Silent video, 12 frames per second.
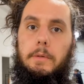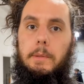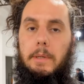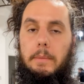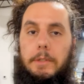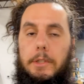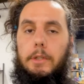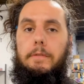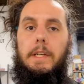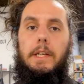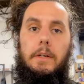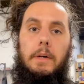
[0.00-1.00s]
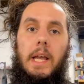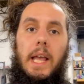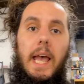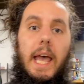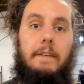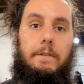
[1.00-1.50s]
We publish a new video
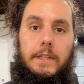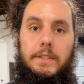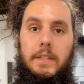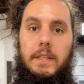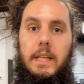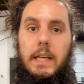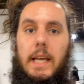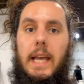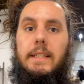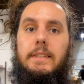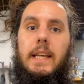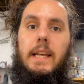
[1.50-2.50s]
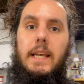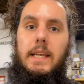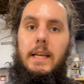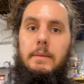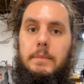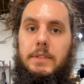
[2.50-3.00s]
every Sunday at 10
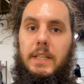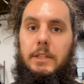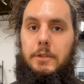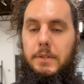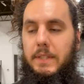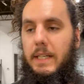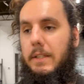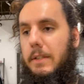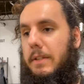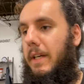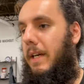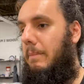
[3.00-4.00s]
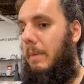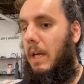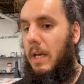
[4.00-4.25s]
a.m. Central Standard Time.